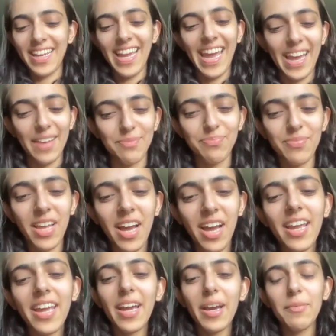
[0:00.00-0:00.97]
Yeah.
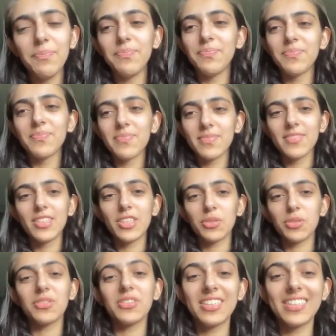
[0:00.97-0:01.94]
I
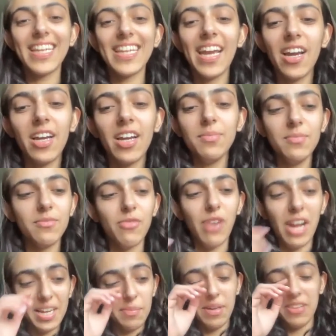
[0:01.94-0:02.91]
just want to say I
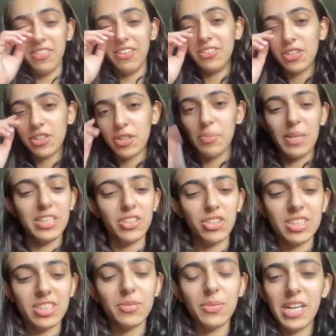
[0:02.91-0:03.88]
recommend the
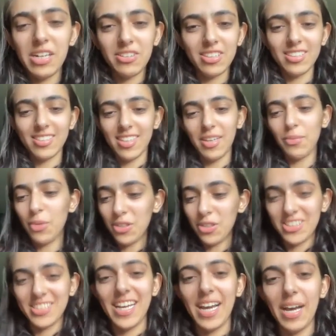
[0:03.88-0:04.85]
documentary as well, because I
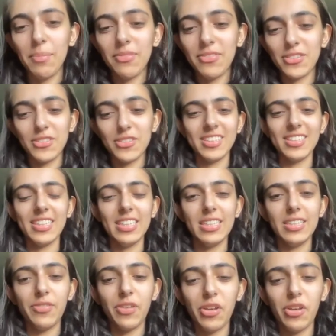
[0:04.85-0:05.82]
watched that before this
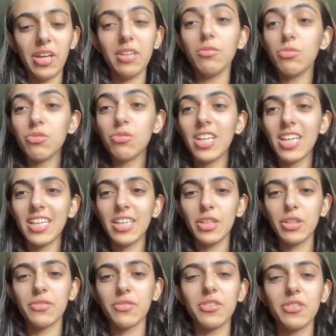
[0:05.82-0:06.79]
interview and it was
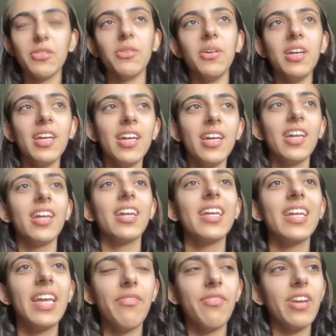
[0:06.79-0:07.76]
really useful,
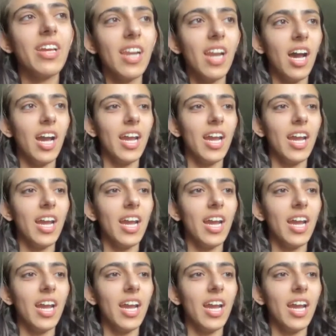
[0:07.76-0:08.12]
giving